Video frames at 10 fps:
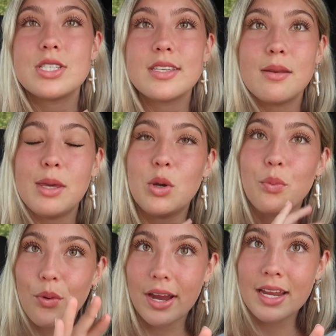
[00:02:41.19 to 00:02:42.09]
is gonna be
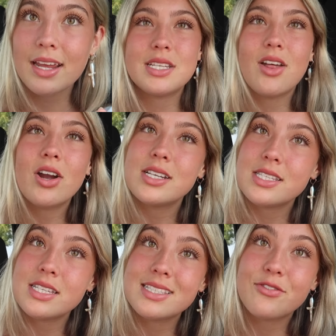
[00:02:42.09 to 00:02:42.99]
great. Did long
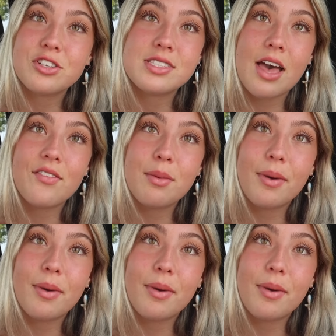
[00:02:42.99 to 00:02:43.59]
distance for 7